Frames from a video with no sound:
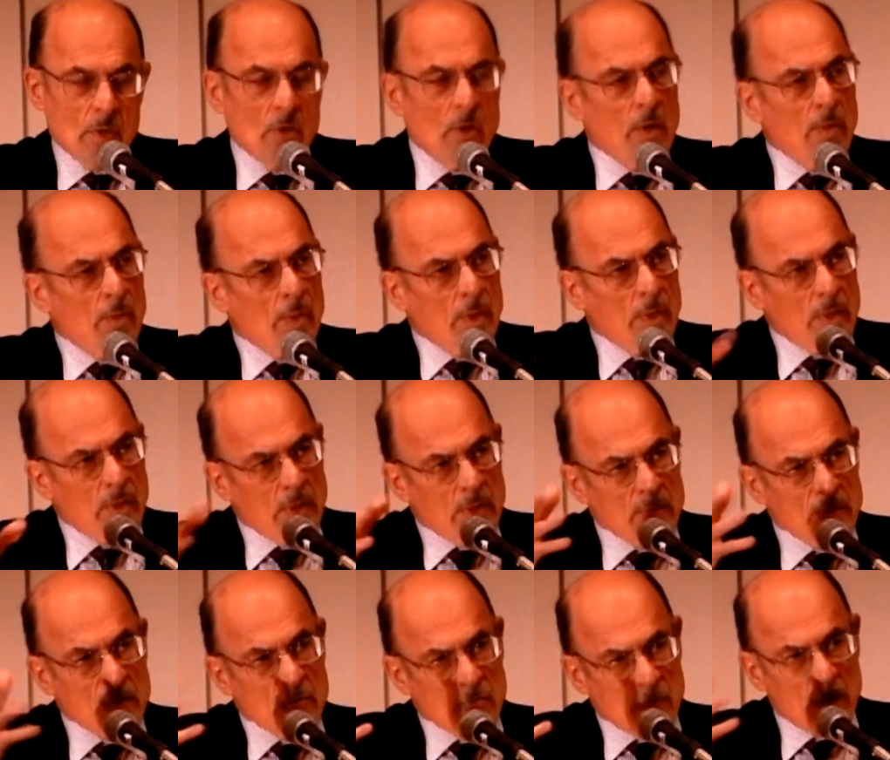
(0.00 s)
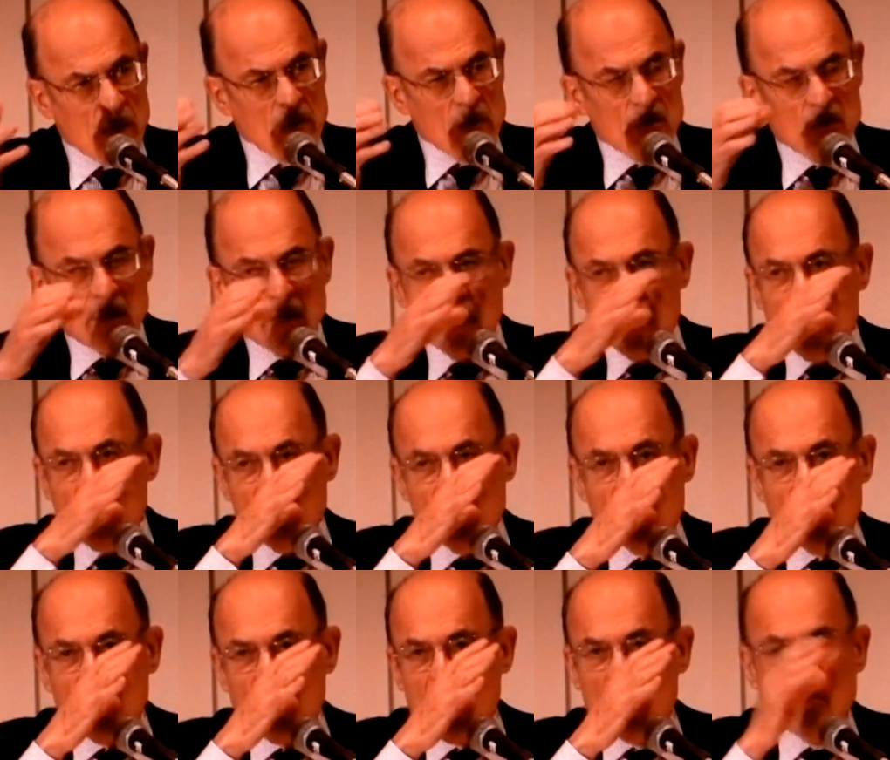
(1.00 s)
That's a strange
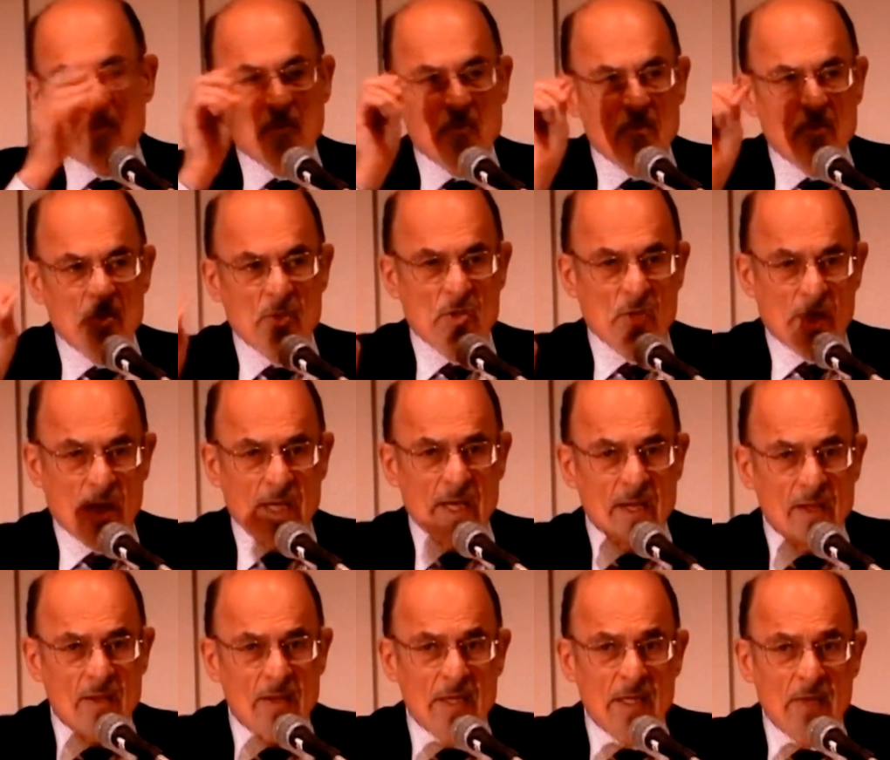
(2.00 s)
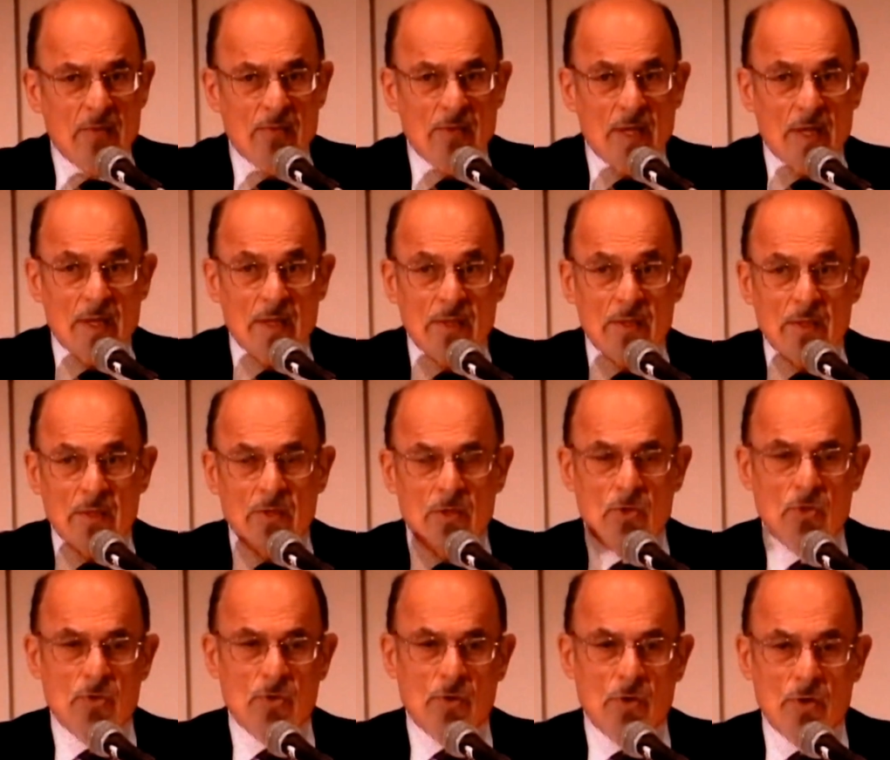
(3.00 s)
comment. The physicality of death
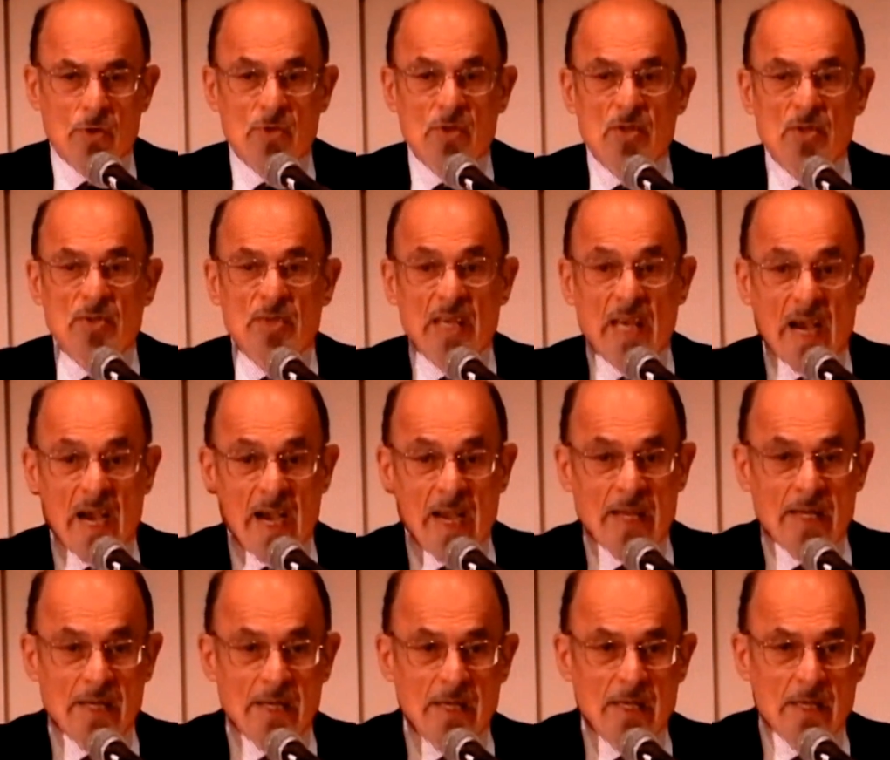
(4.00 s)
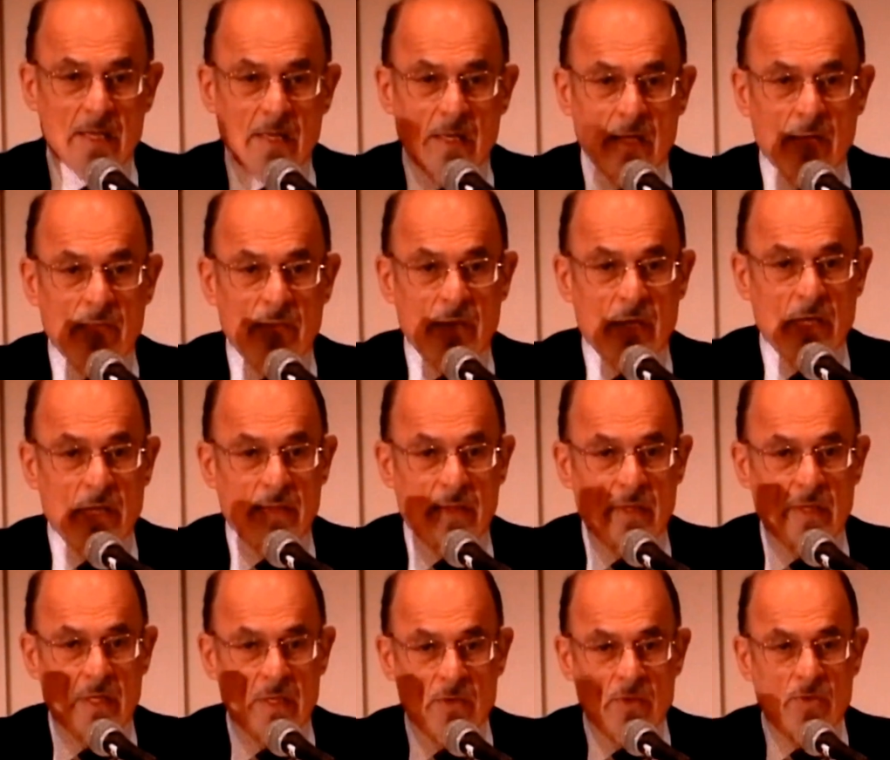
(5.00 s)
destroys us, the idea of death
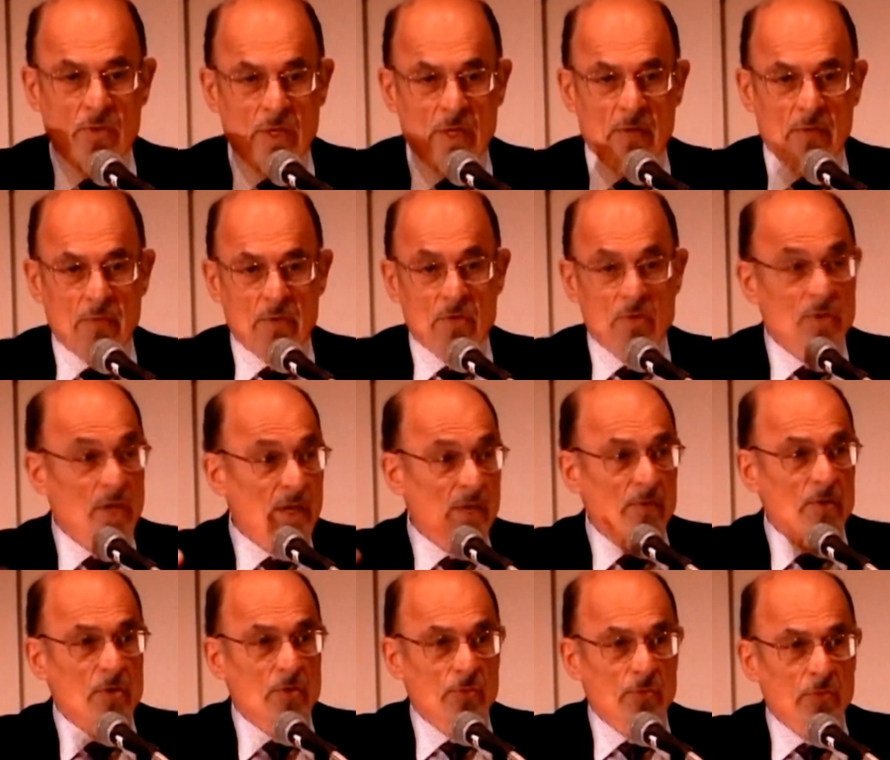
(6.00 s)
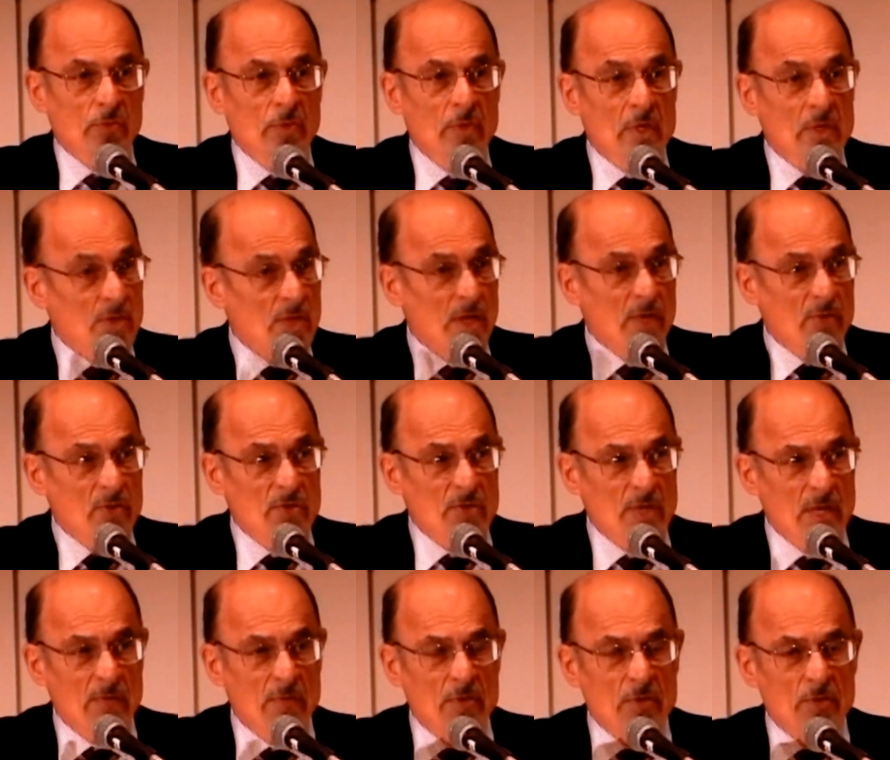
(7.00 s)
can save us. Save us
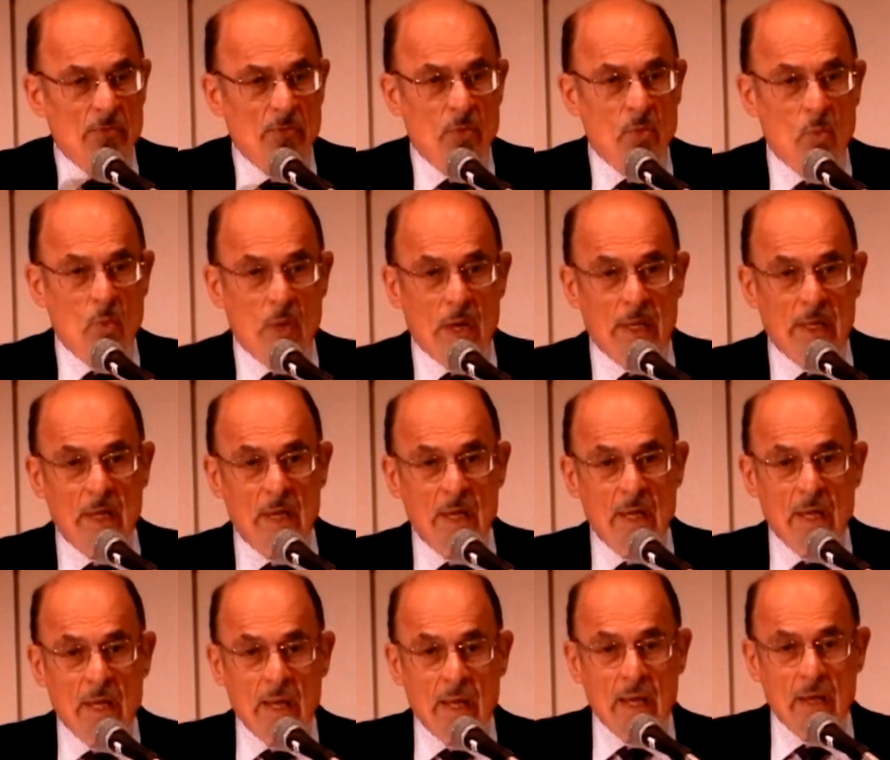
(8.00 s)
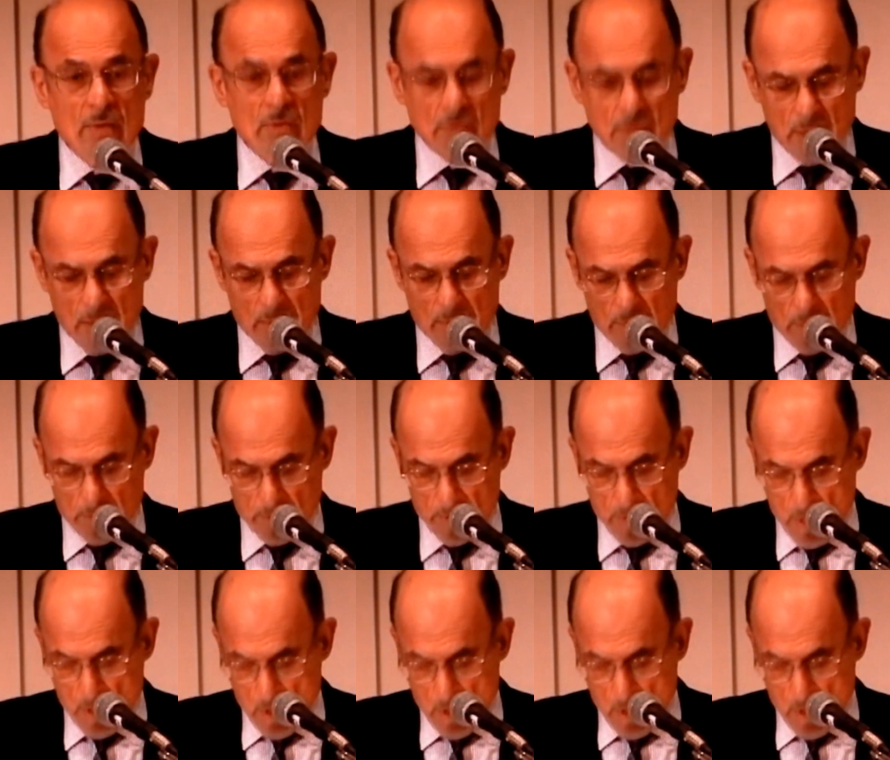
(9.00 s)
from what? How save us?